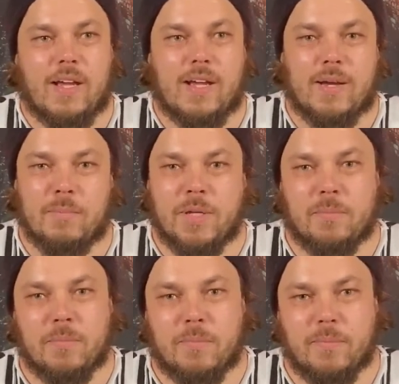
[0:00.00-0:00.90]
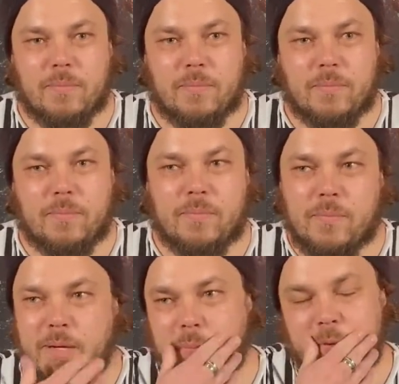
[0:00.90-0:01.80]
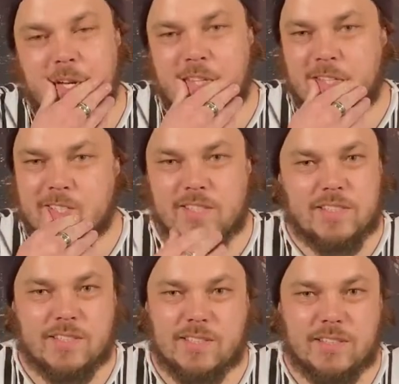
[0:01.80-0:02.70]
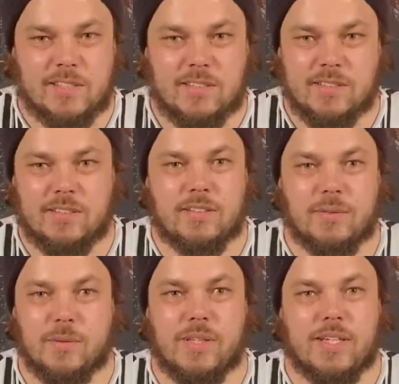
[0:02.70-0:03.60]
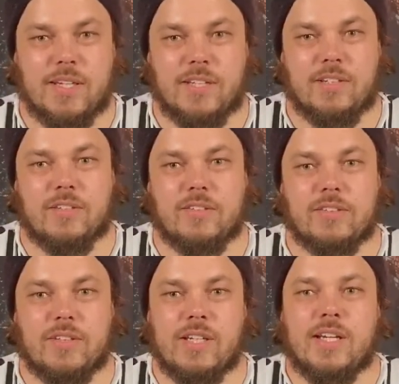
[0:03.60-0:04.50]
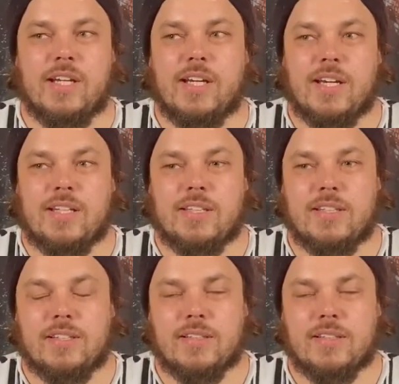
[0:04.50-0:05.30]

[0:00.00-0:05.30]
I mean, my brother and sister were there, you know, and then